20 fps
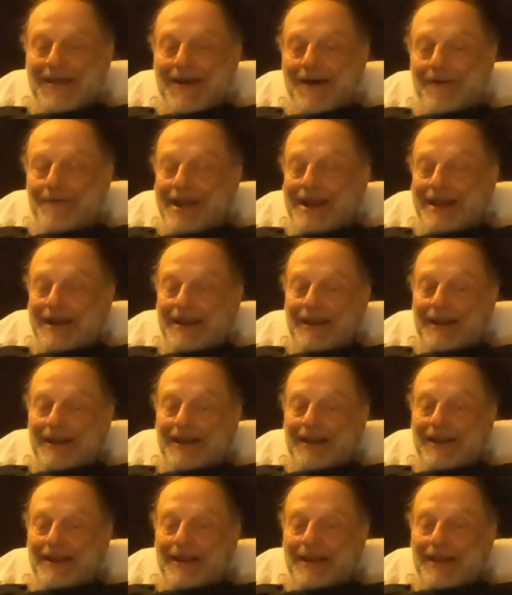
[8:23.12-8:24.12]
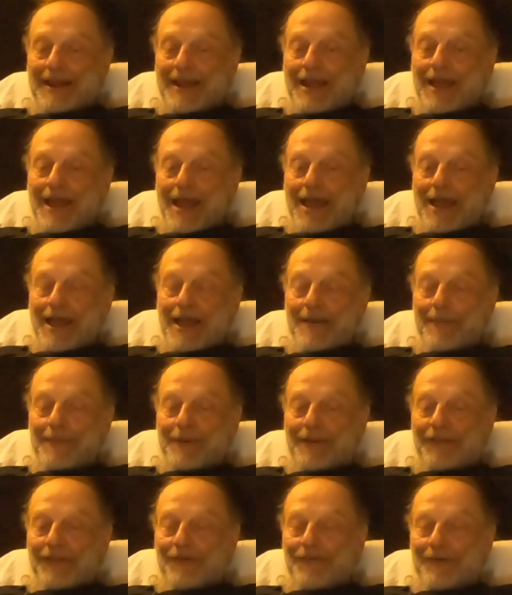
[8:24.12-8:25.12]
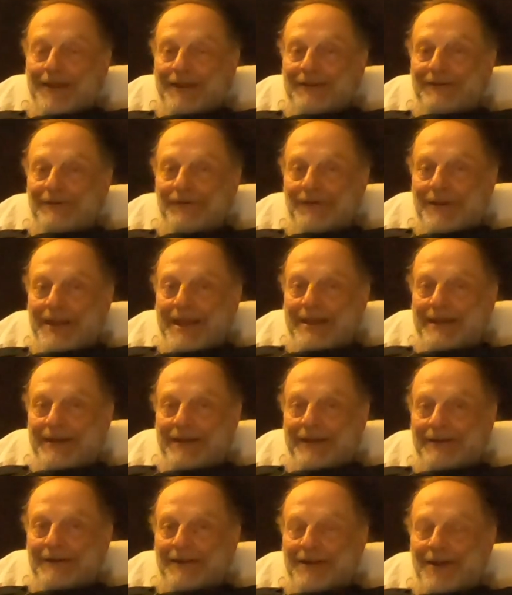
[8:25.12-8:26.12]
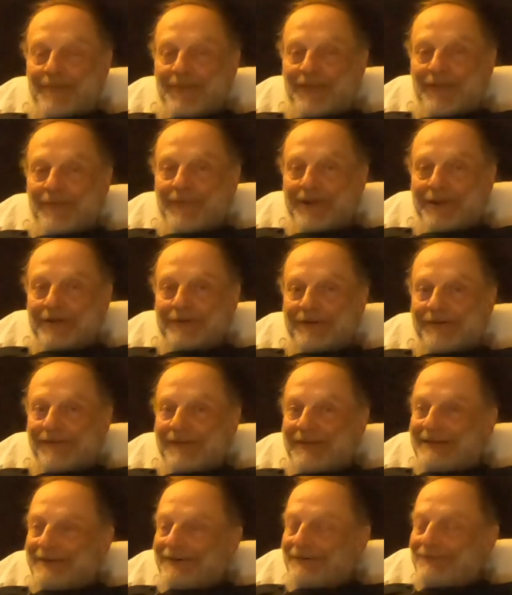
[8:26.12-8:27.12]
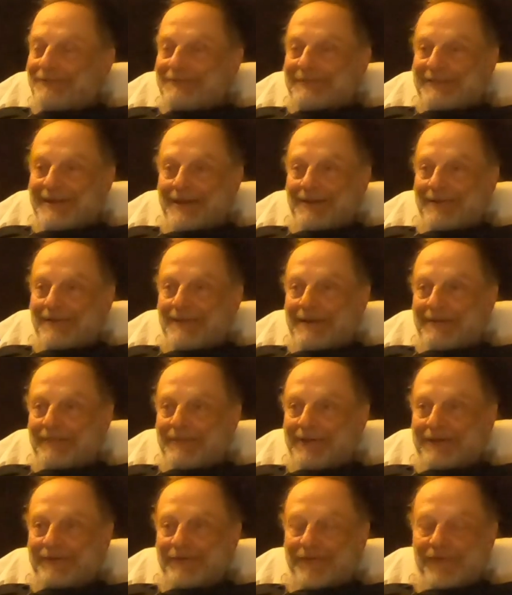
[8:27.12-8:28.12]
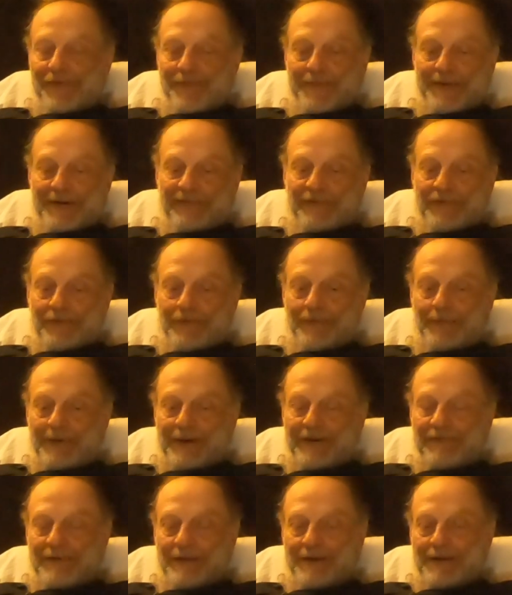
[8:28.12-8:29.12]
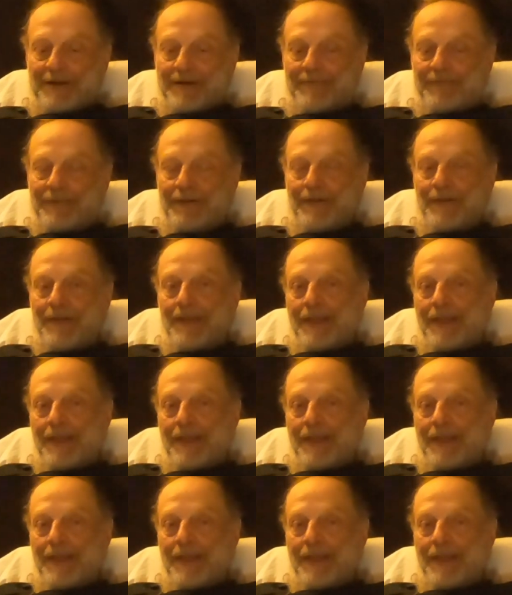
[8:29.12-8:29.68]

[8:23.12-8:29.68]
All right. I'm going to see what I can do to edit in a couple of pictures. I don't take a lot of pictures with my phone, but I've got a couple.